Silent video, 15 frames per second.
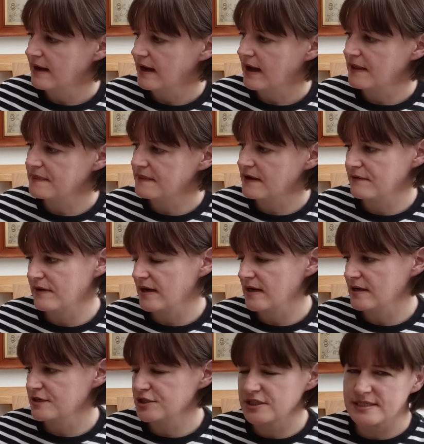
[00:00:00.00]
And there
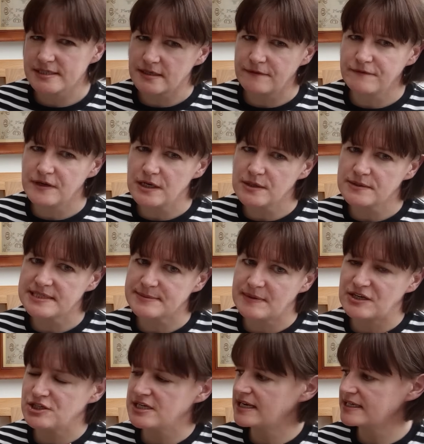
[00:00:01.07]
are just a few
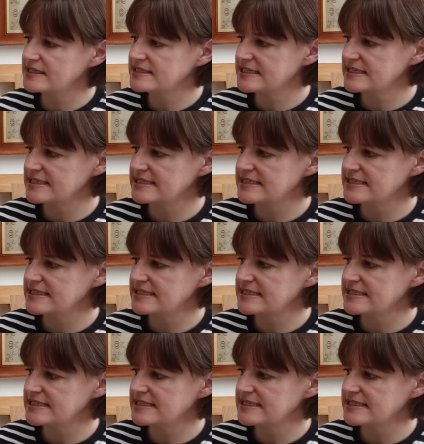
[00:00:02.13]
speciality